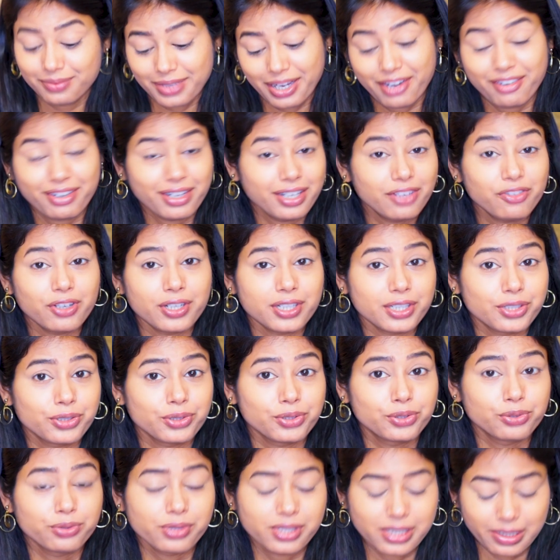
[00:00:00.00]
I really wanted to
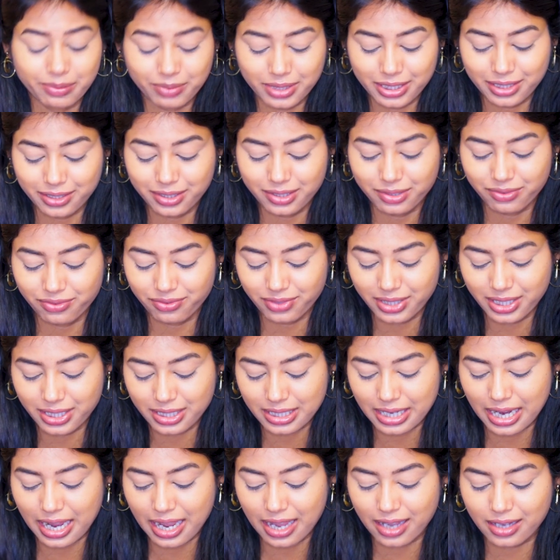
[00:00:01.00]
do something
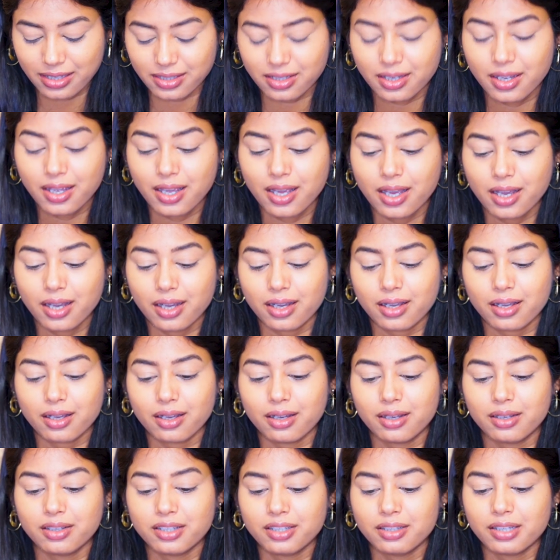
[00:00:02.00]
different, and
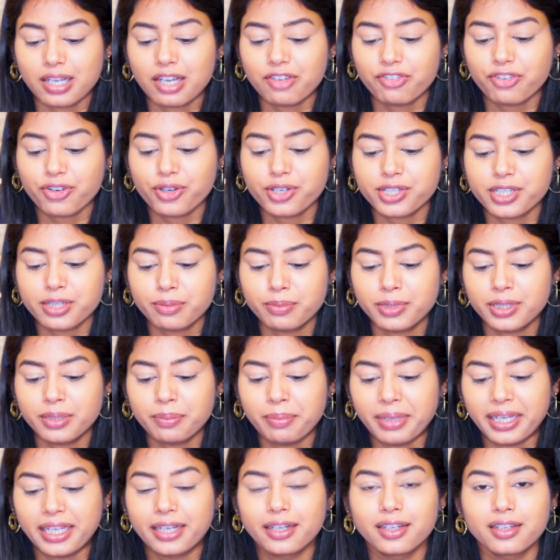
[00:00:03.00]
affordable,
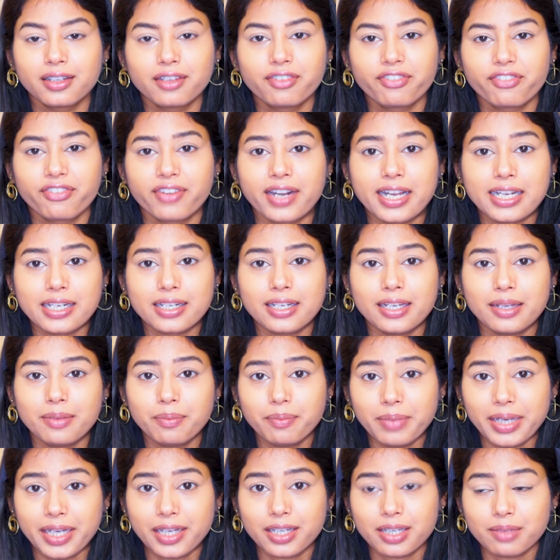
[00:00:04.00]
beginner friendly
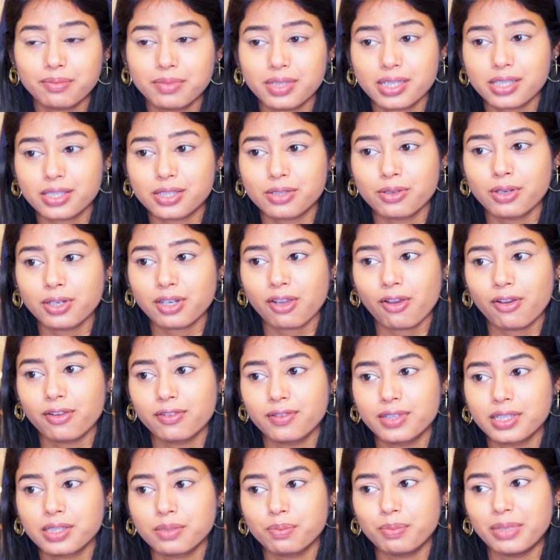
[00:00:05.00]
makeup does not
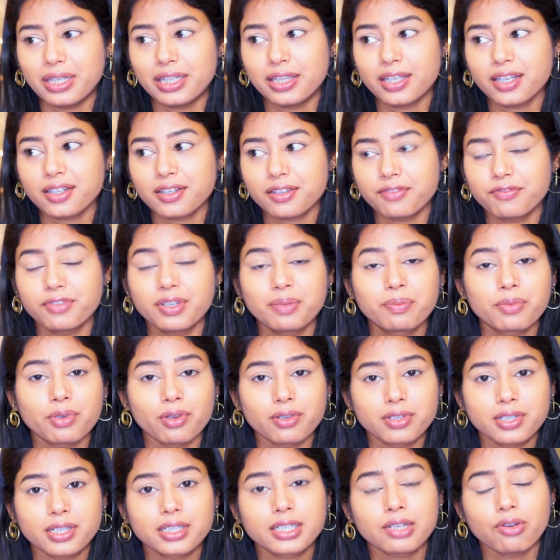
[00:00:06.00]
always mean that every
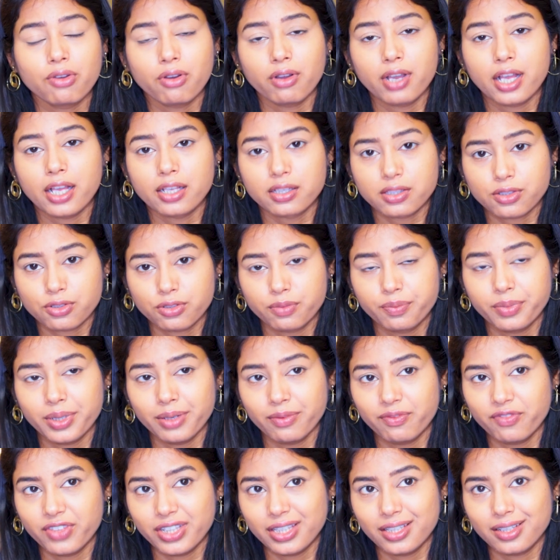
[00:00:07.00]
product has to be
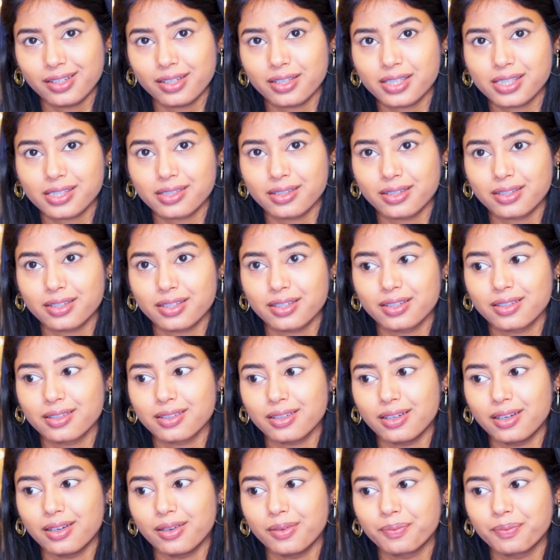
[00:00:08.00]
within a certain